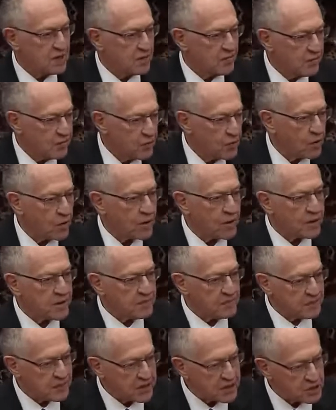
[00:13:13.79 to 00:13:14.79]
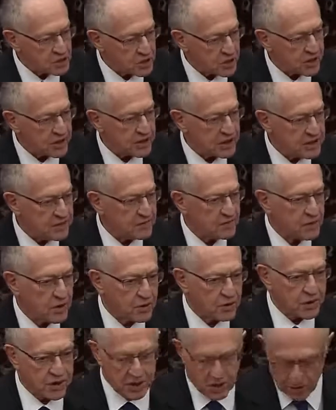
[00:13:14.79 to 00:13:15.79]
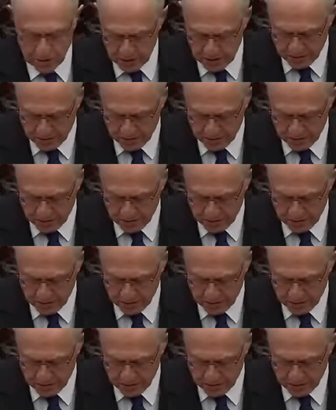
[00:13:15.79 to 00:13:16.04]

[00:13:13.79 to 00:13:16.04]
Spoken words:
for impeaching, even though they don't